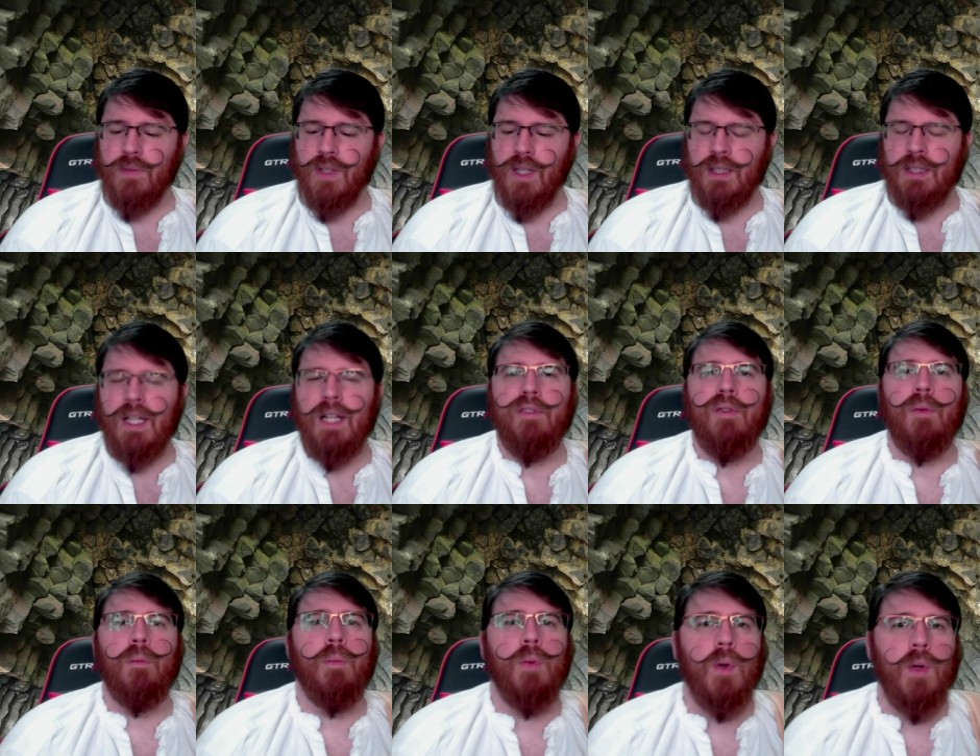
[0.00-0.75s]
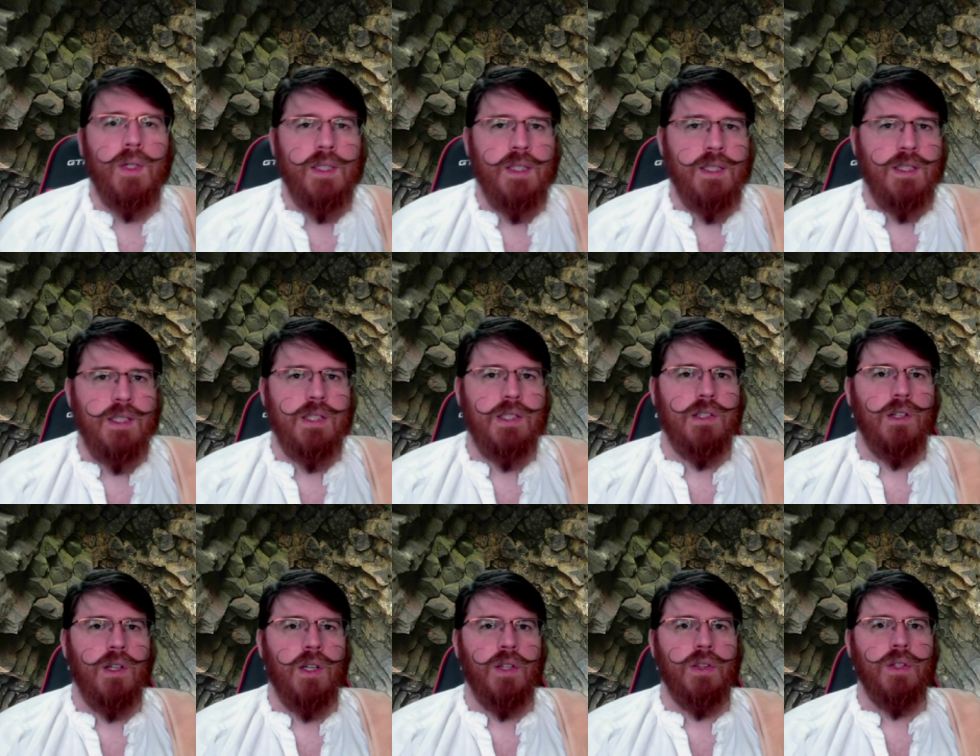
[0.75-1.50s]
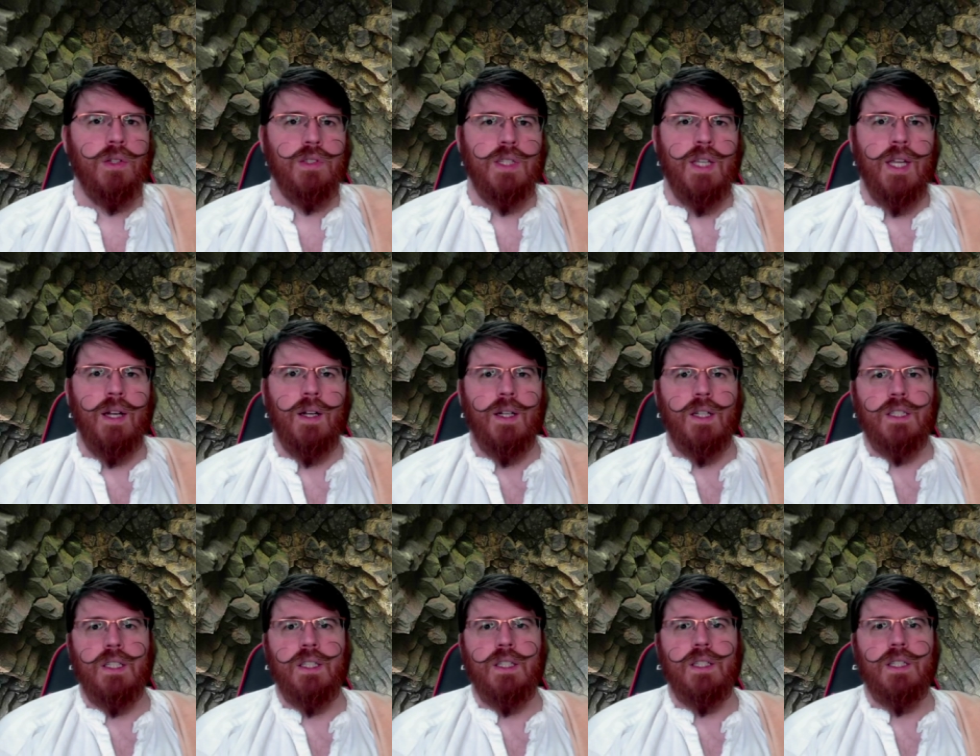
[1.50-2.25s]
a lot of importance on those
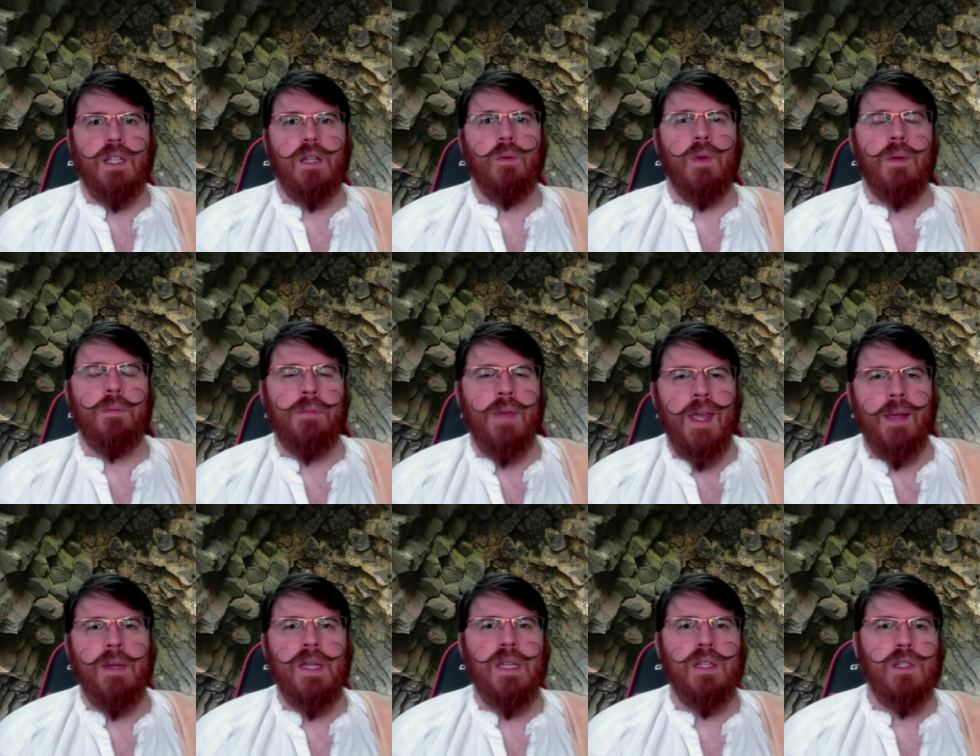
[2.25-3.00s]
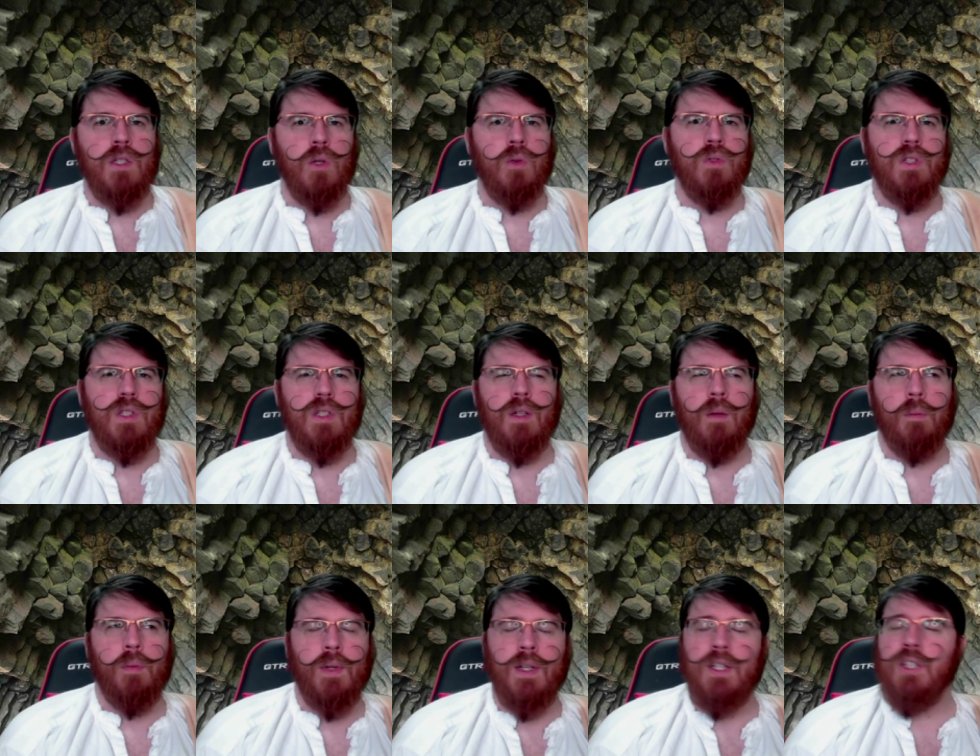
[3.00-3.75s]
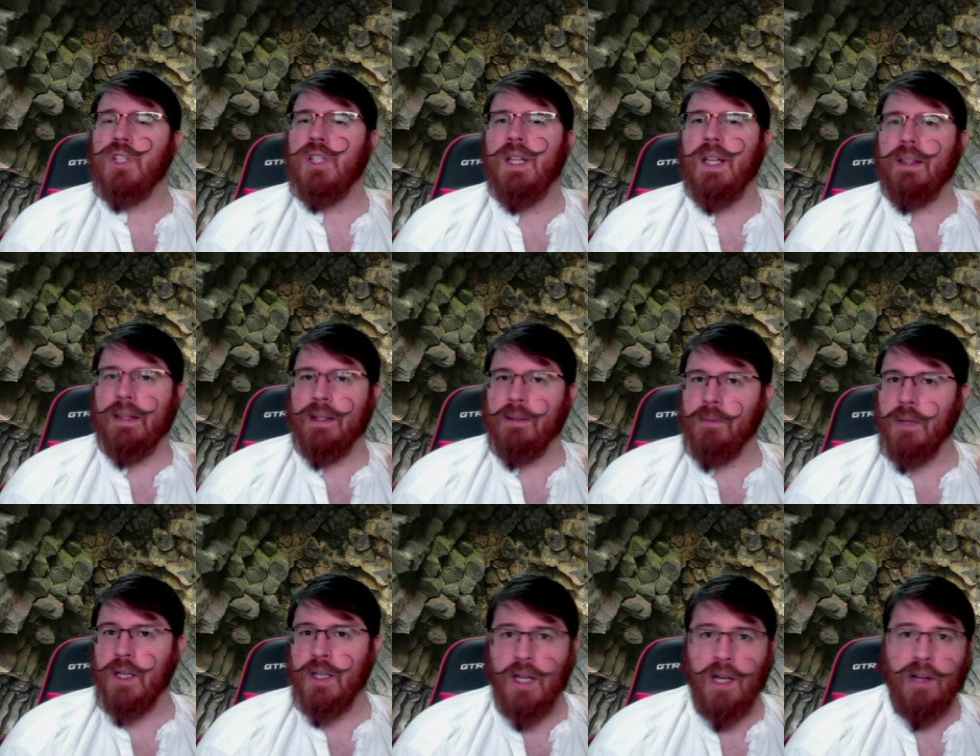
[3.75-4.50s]
characters, and we maybe don't appreciate
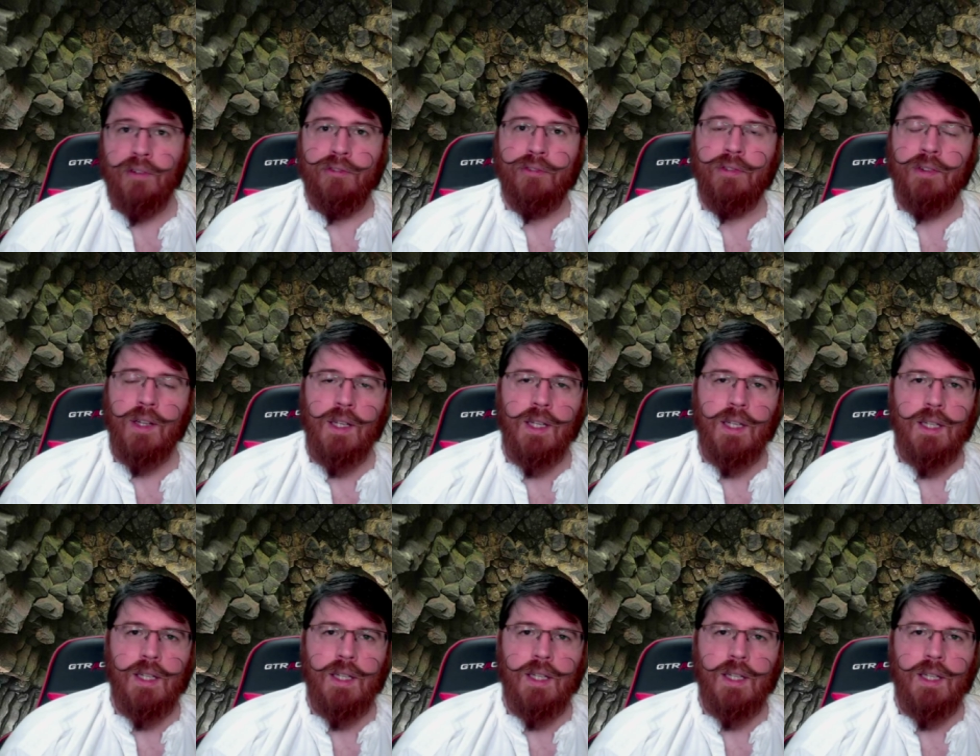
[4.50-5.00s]
them enough